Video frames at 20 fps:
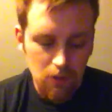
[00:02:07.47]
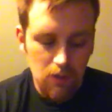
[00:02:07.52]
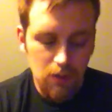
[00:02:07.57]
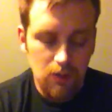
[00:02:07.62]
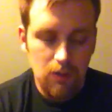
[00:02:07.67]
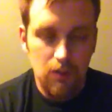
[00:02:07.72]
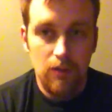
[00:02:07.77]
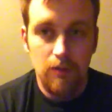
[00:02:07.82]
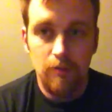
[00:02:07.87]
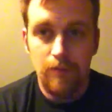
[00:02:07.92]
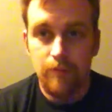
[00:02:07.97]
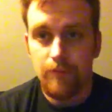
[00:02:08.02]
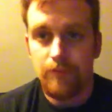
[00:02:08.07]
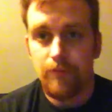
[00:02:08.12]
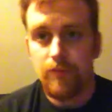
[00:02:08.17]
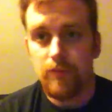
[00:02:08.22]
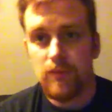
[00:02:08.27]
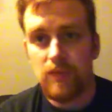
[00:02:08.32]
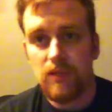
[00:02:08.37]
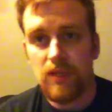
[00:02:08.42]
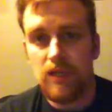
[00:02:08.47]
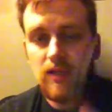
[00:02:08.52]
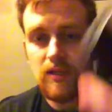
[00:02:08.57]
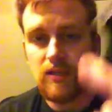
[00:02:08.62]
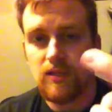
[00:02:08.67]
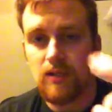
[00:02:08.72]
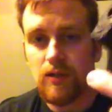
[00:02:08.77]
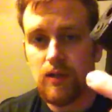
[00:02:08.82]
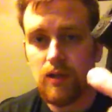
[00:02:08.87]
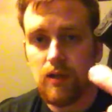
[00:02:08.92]
To get
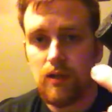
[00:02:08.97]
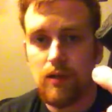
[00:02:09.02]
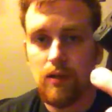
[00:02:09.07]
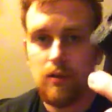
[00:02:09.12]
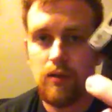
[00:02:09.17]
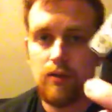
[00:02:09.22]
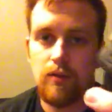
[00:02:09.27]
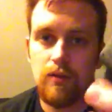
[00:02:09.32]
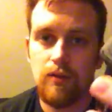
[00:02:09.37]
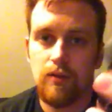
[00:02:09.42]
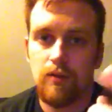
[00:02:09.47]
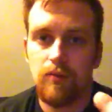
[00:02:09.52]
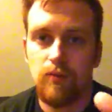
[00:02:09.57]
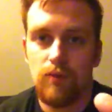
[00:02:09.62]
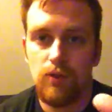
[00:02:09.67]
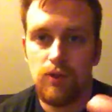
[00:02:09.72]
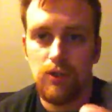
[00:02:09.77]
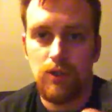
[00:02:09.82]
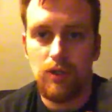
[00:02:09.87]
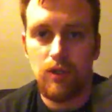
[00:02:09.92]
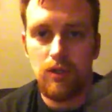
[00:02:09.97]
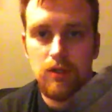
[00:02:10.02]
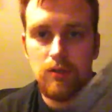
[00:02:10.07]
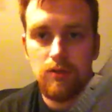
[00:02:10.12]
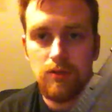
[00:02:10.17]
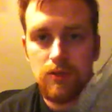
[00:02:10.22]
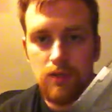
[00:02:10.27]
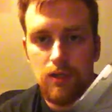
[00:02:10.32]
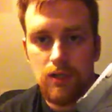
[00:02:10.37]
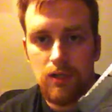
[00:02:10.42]
started, what you're going to
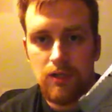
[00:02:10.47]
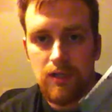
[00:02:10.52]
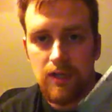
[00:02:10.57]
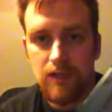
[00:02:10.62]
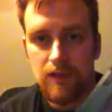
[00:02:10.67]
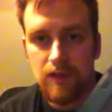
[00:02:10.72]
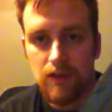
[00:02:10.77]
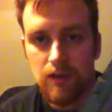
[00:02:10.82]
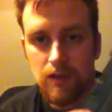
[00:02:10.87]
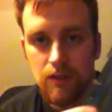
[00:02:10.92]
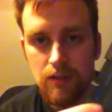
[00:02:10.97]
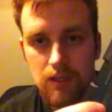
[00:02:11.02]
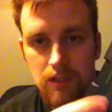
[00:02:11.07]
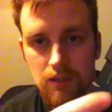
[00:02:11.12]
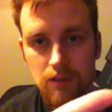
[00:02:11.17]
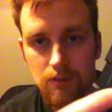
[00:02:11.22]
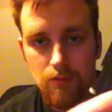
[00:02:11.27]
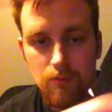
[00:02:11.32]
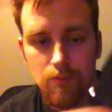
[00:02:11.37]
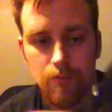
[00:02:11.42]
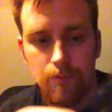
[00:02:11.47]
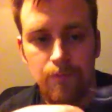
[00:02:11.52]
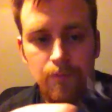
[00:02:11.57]
do is you're going to take the gun down,